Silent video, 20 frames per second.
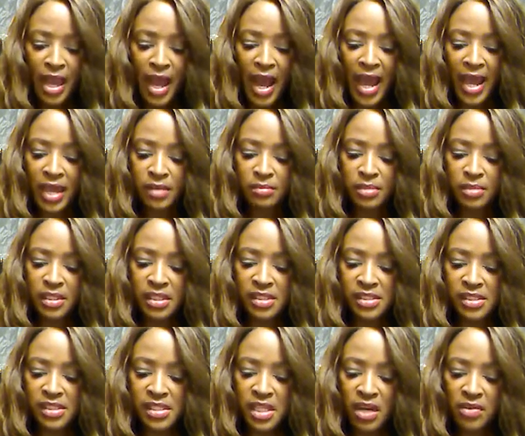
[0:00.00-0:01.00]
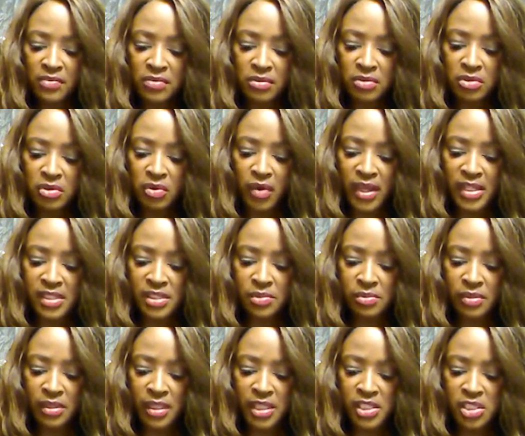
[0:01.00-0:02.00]
I had been in several crazy
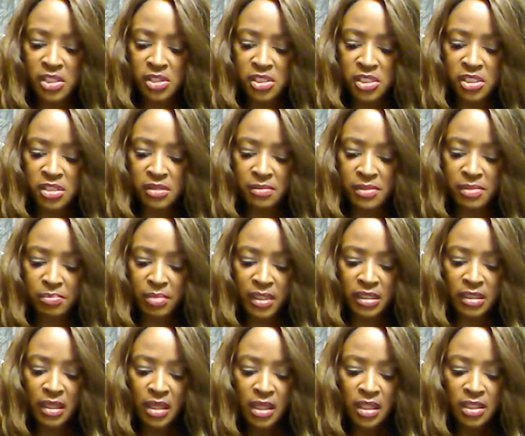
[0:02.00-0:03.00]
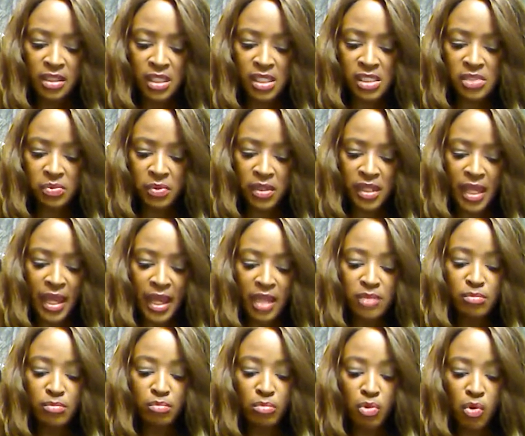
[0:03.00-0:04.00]
relationships, but this one
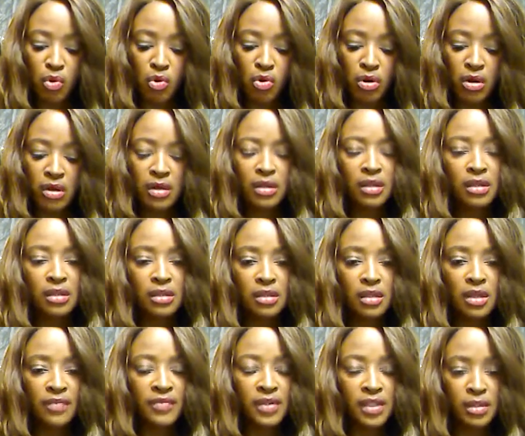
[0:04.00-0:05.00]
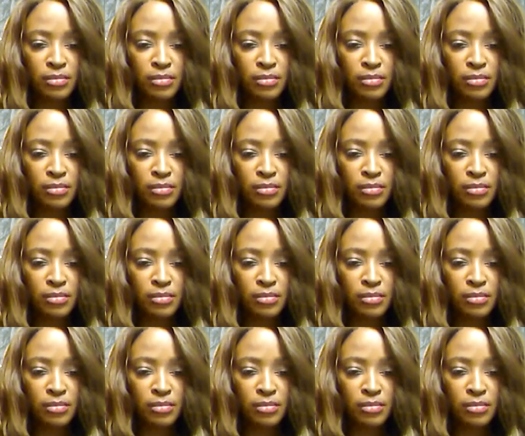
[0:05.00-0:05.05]
had more of an